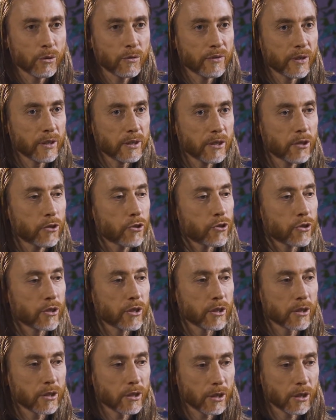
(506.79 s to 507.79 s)
He, in
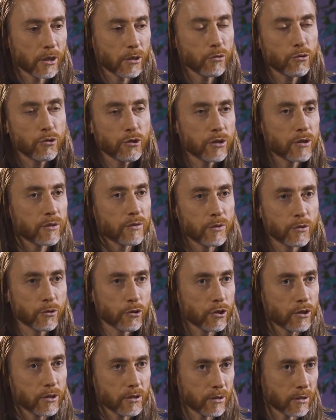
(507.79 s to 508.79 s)
fact, ruins
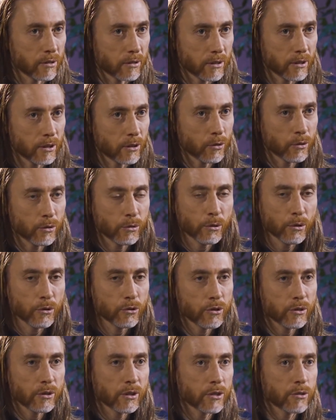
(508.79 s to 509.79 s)
his life and must
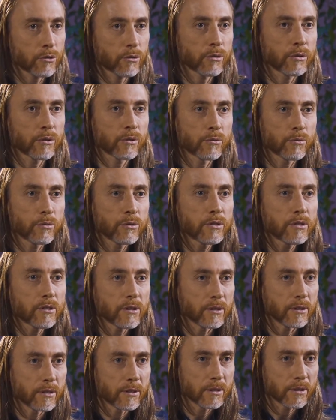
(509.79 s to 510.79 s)
leave this world with
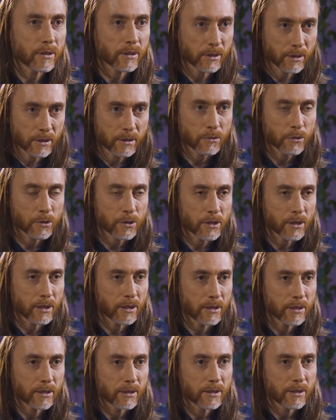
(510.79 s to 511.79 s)
dignity. It's his
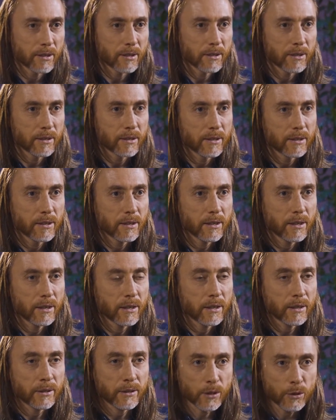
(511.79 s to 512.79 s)
goal.
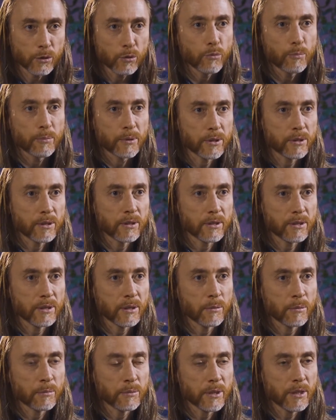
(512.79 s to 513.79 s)
Actually, it's a
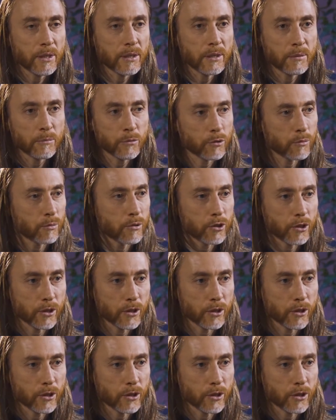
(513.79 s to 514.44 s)
folly.